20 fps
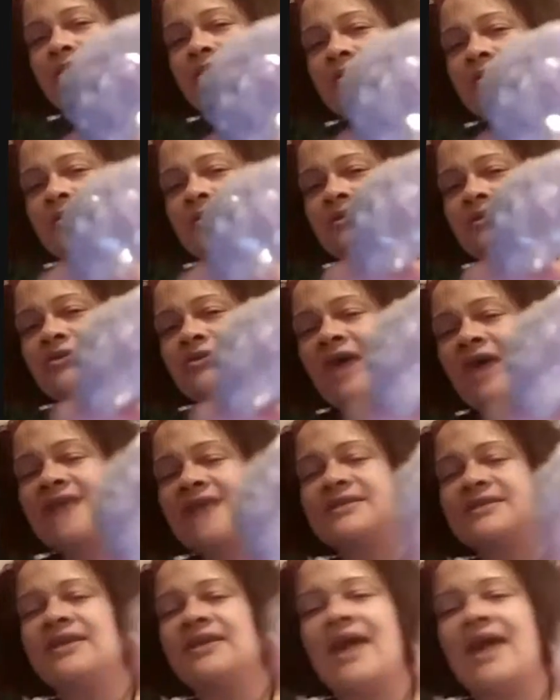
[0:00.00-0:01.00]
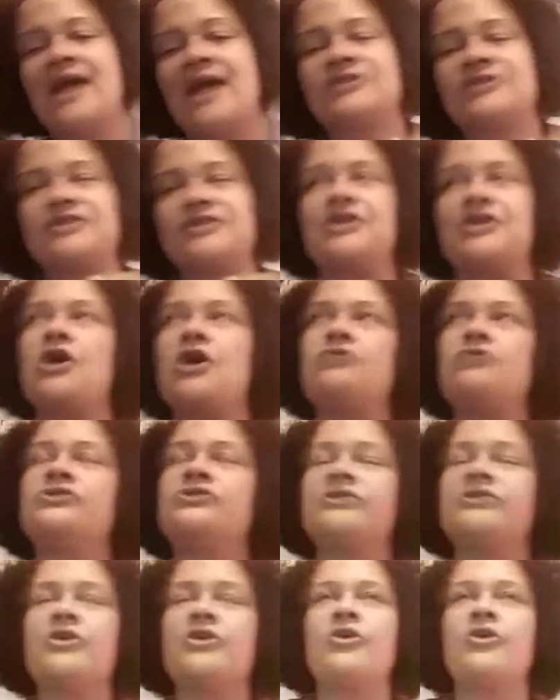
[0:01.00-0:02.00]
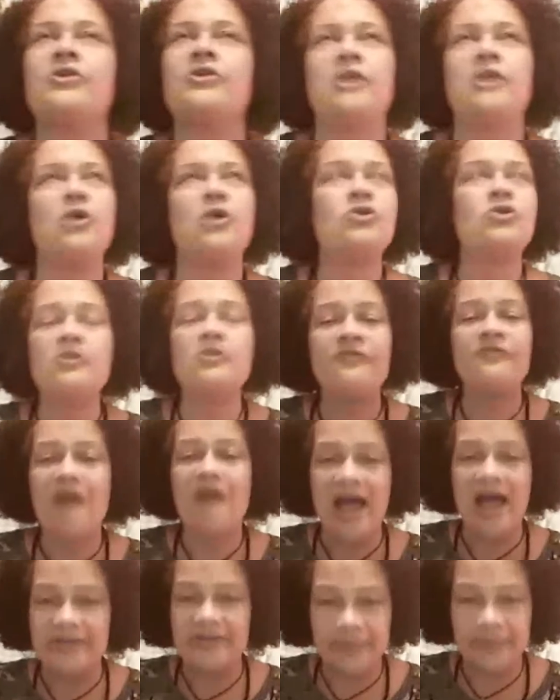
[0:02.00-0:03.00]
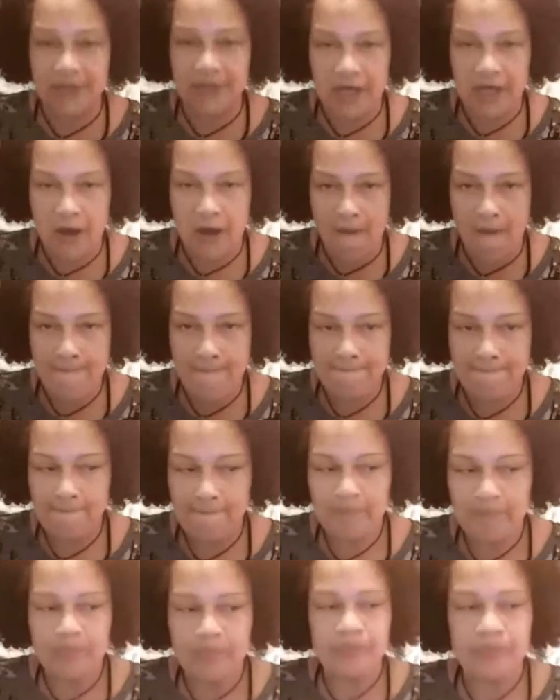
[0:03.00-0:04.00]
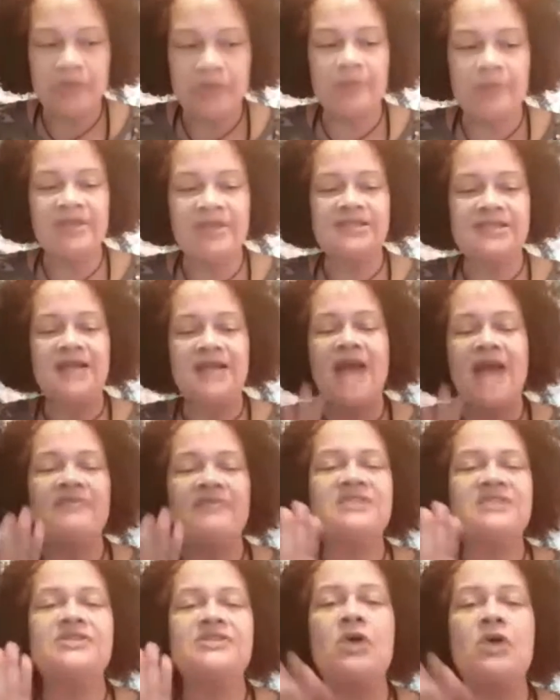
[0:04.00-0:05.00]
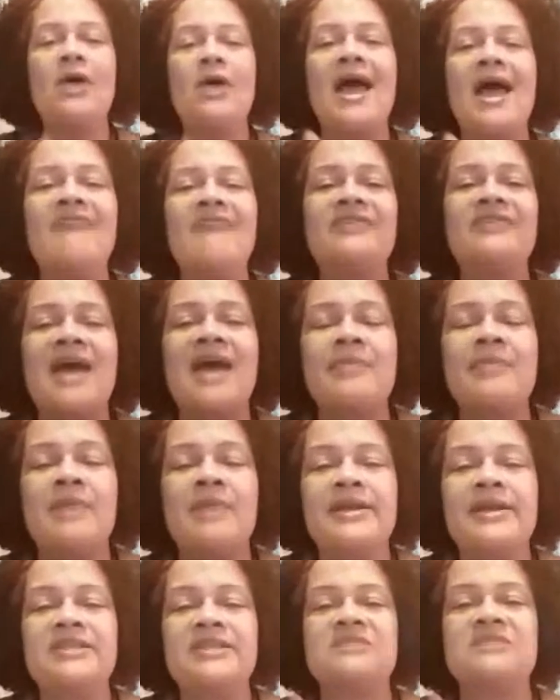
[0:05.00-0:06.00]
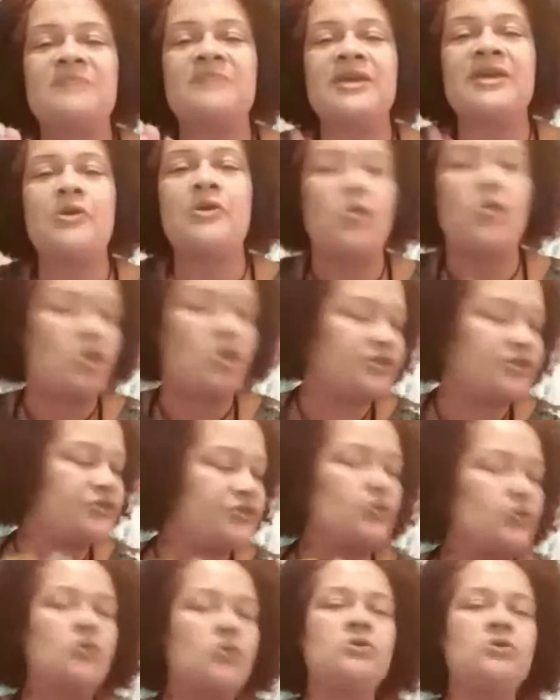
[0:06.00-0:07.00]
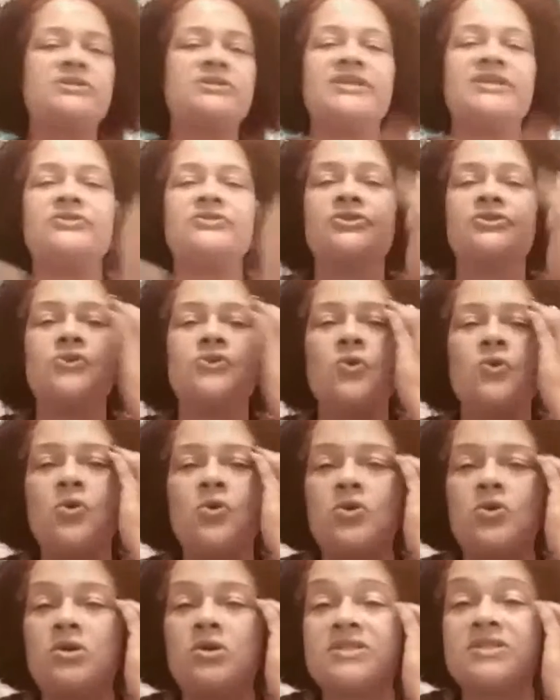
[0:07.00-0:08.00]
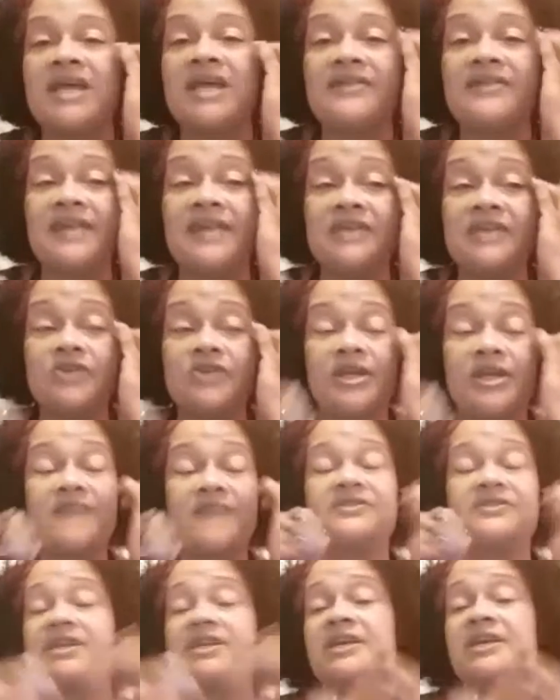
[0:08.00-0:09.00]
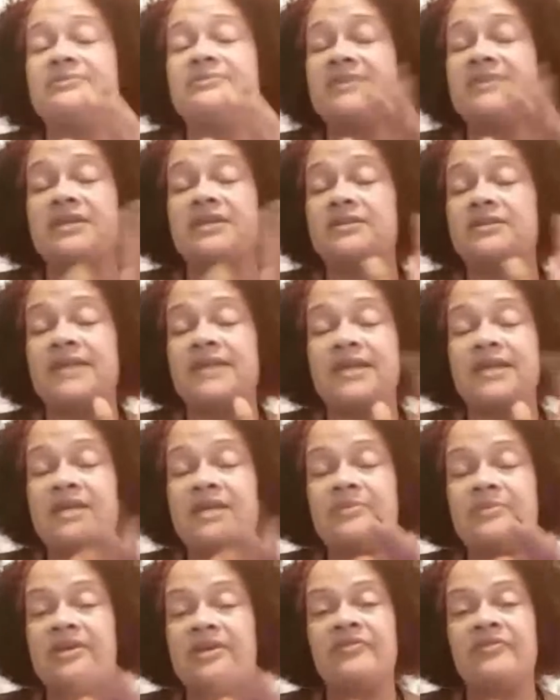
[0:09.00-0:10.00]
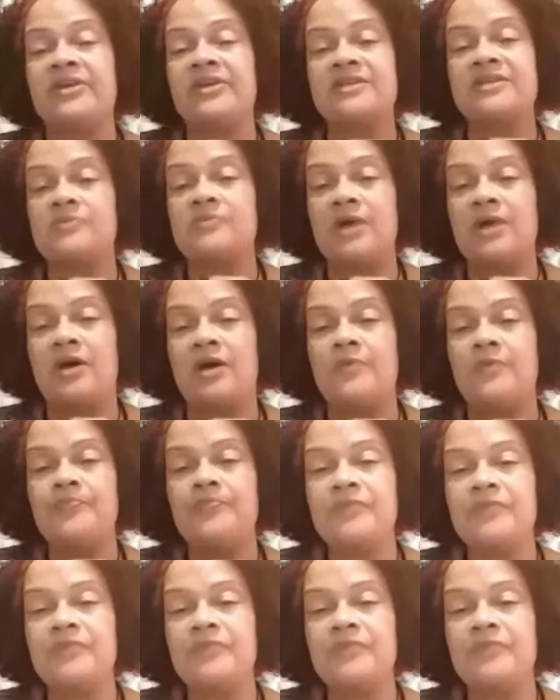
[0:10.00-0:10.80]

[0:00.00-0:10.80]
You guys can actually go to your local Five Below, because a lot of us don't have a lot of money to spend on tools. These are tools, and these are gifts that they keep giving as well.